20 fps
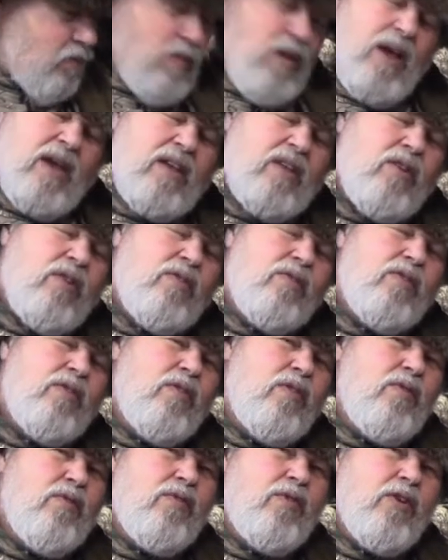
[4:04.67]
I don't
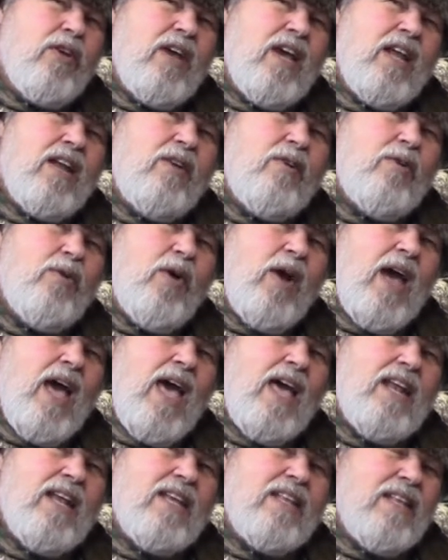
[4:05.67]
forget who
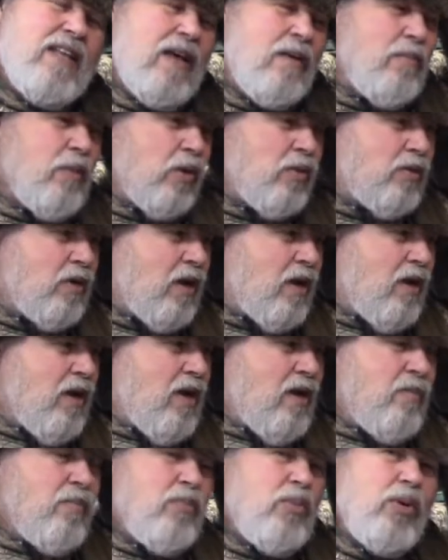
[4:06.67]
had it, about
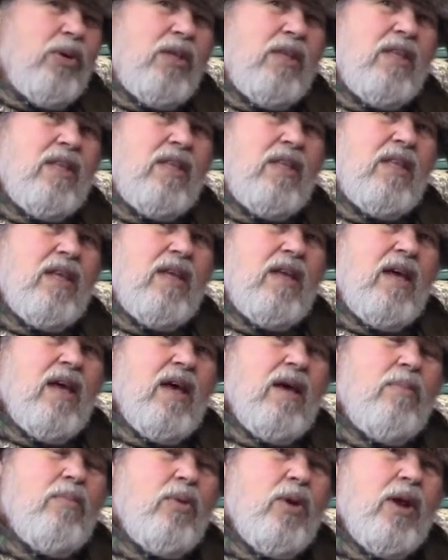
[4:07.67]
putting
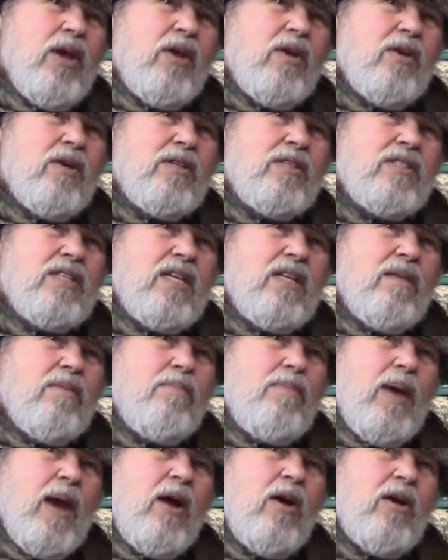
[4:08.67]
breakers in
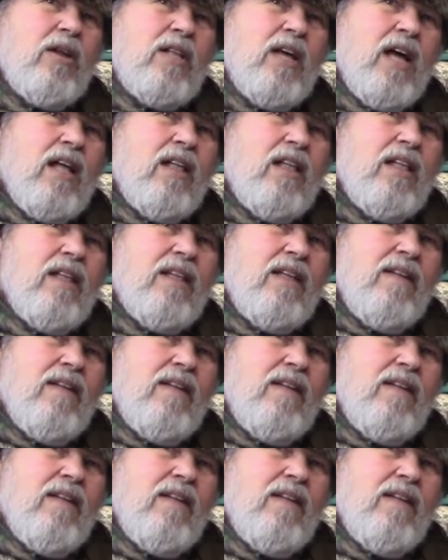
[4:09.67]
parallel.